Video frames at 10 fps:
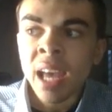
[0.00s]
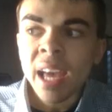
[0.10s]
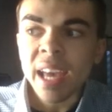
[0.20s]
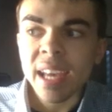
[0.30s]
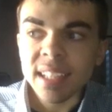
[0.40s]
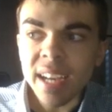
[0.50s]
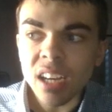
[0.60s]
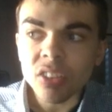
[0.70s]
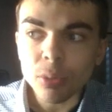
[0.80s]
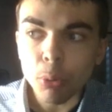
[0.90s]
and how
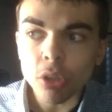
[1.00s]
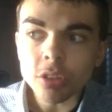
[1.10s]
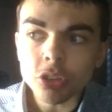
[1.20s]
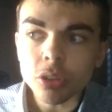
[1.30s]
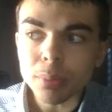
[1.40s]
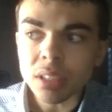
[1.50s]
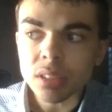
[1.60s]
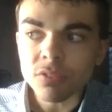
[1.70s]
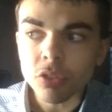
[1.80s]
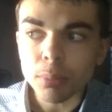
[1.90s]
to report
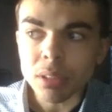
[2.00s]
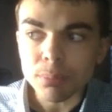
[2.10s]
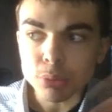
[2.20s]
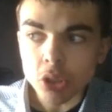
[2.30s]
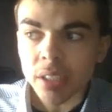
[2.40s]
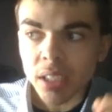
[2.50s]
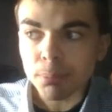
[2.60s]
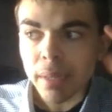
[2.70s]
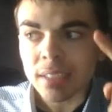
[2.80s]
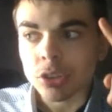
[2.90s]
discrimination from an employee,
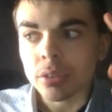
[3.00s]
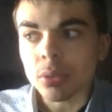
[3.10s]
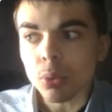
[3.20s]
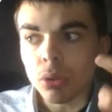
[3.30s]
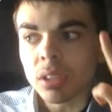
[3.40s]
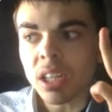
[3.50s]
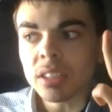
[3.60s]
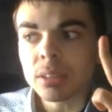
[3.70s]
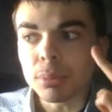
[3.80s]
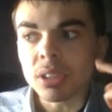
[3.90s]
manager, or
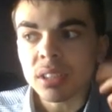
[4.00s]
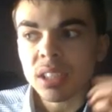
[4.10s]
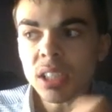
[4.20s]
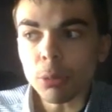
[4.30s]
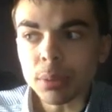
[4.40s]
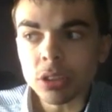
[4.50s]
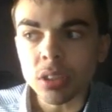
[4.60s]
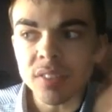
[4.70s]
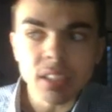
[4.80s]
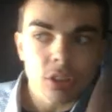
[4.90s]
customer can help
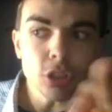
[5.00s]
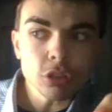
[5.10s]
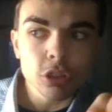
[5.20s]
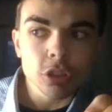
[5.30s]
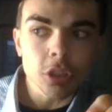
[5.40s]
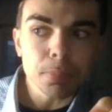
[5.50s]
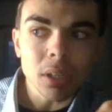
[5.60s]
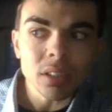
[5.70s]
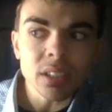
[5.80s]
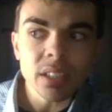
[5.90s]
ensure that you do your
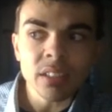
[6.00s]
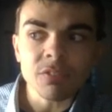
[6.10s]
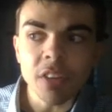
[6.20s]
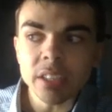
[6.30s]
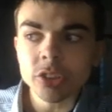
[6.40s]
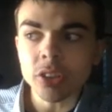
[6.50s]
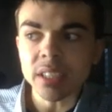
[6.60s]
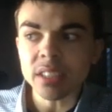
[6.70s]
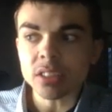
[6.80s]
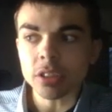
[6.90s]
part in fostering
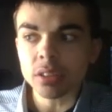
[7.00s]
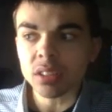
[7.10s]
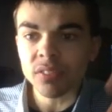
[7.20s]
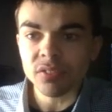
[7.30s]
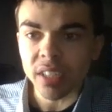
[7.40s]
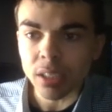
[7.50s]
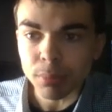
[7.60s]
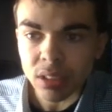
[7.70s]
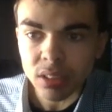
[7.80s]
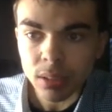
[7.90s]
an inclusive
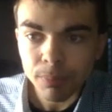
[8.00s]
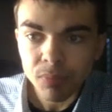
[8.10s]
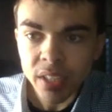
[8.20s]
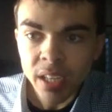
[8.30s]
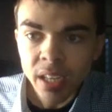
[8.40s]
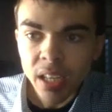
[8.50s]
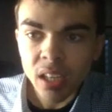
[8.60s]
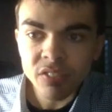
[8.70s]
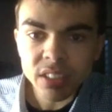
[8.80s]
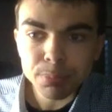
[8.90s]
environment. In this